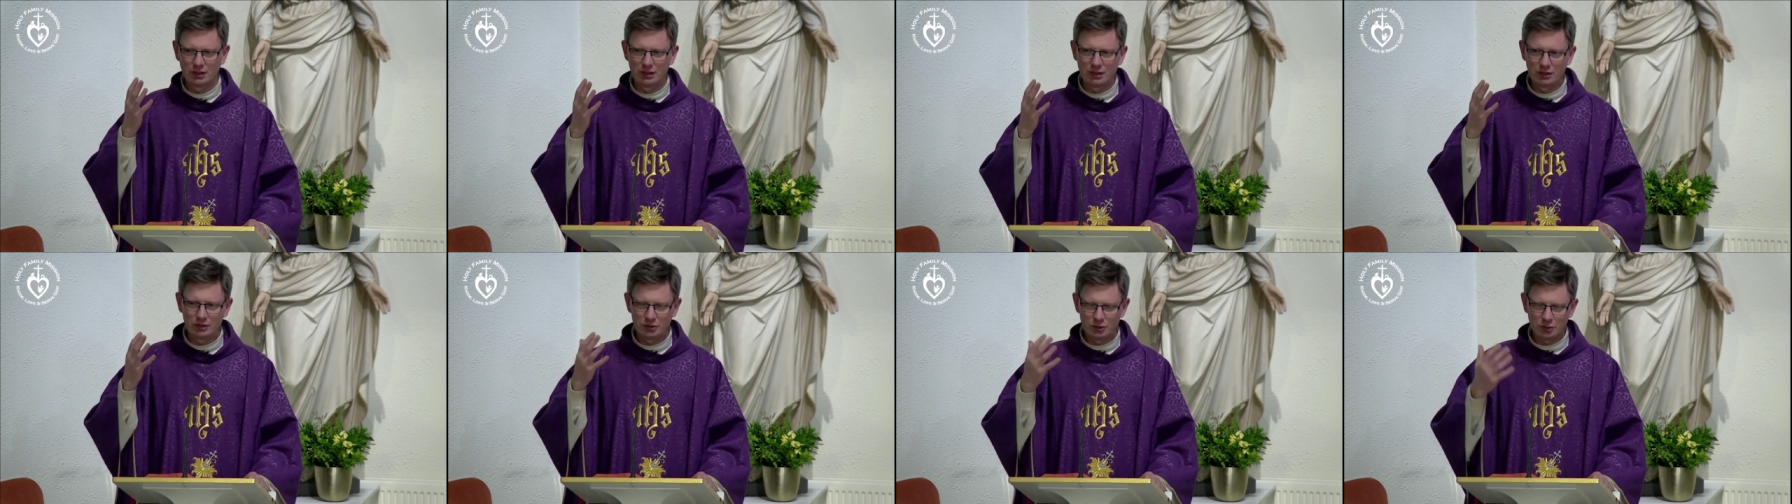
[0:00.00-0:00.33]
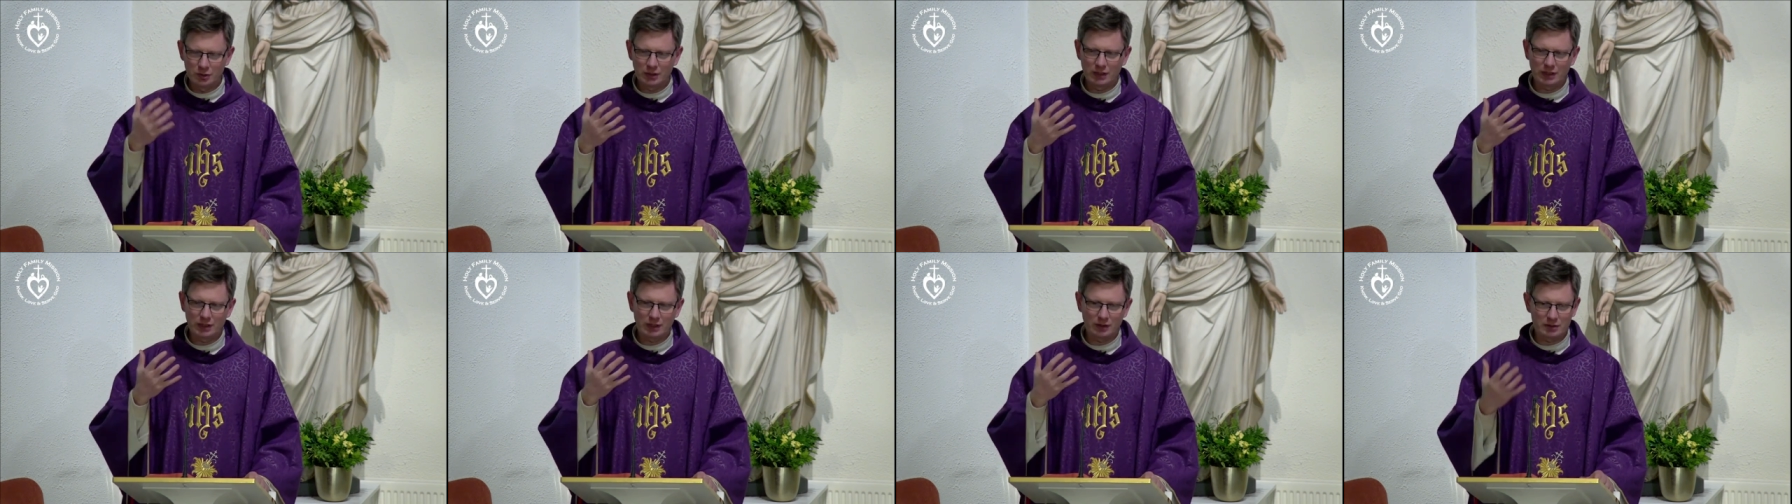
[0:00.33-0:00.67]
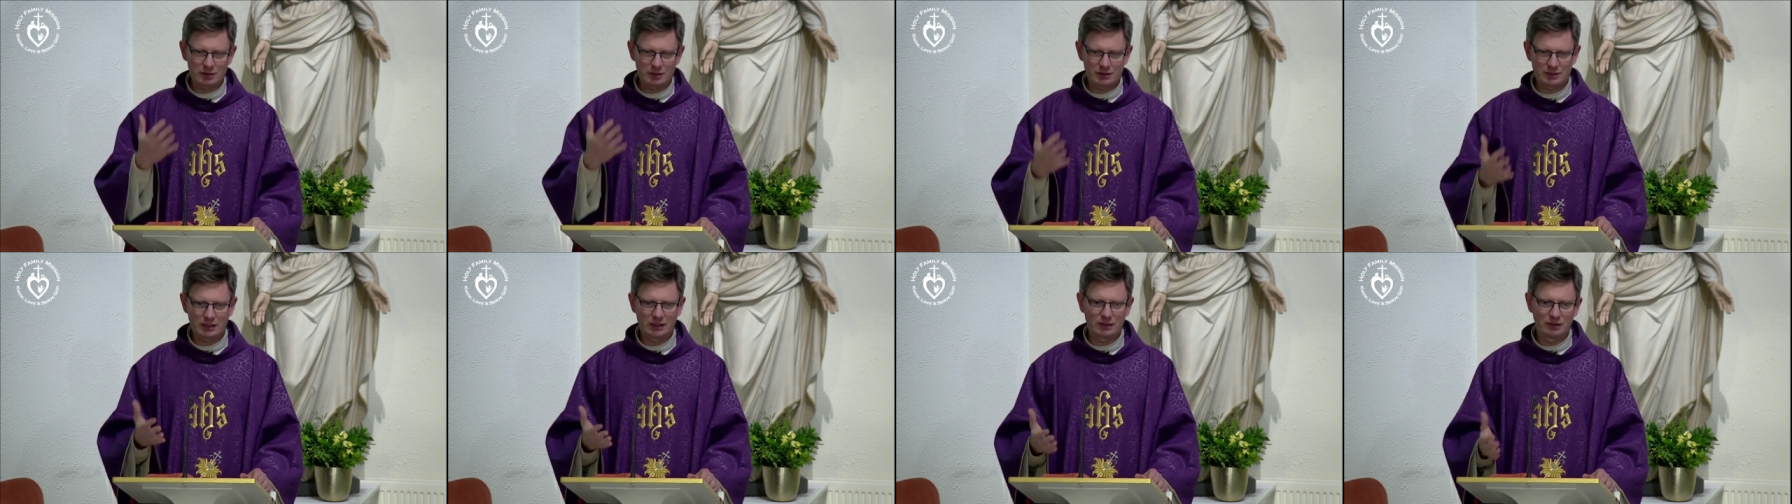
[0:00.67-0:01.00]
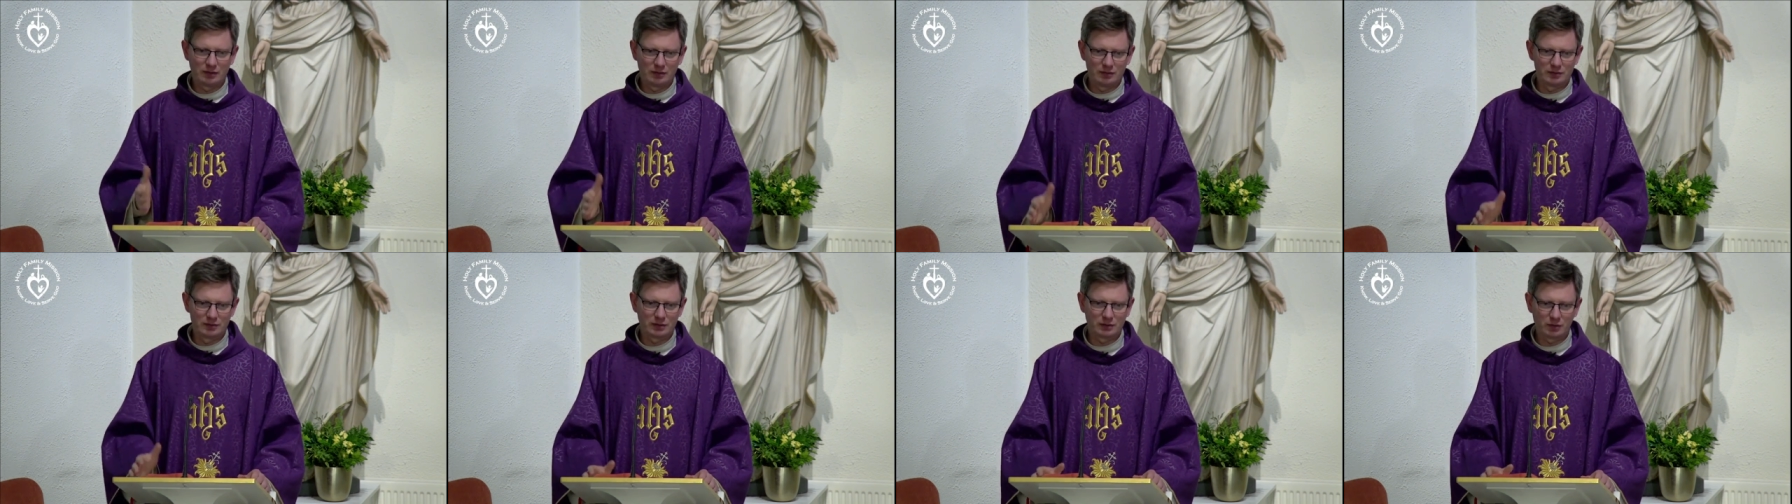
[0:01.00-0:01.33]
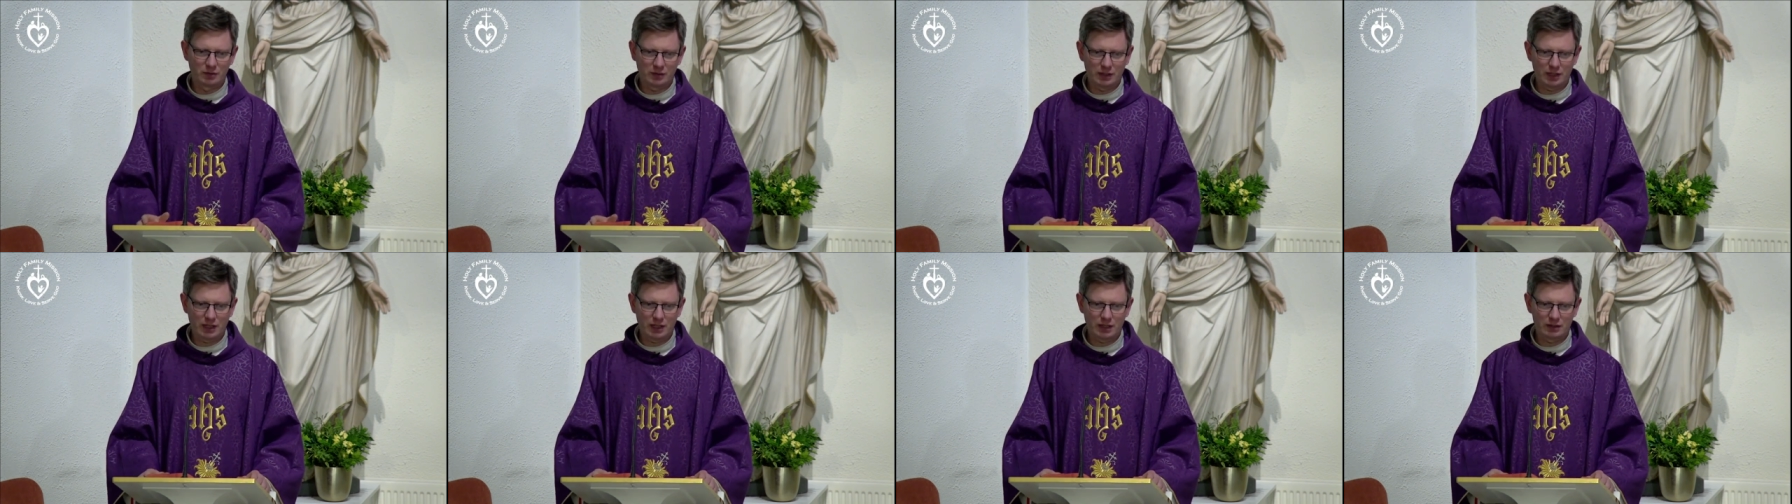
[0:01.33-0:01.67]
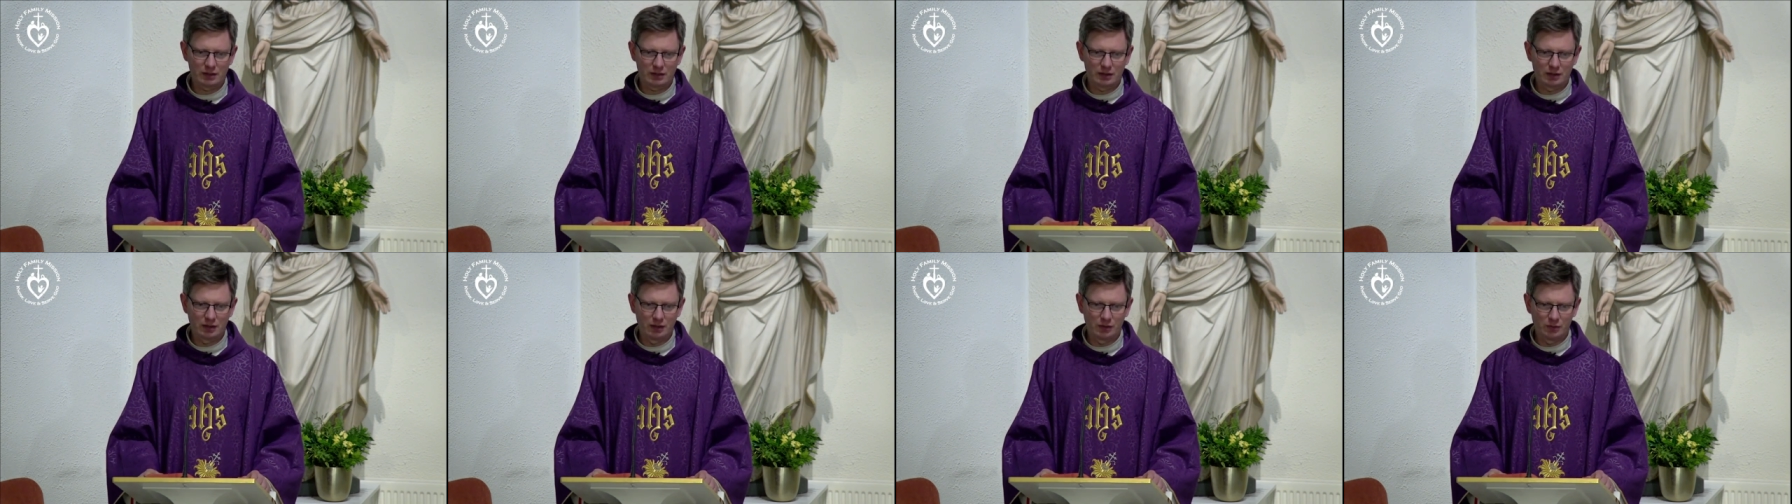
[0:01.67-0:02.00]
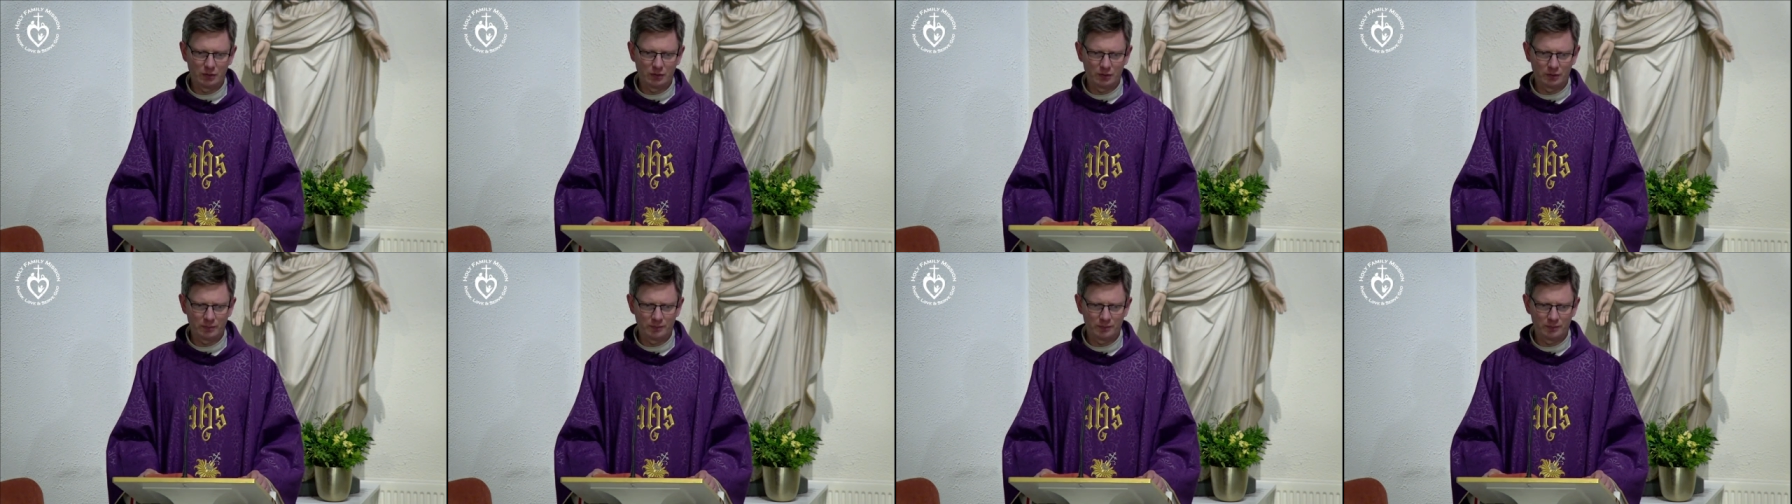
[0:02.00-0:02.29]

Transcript: doing it ourselves and going at it alone,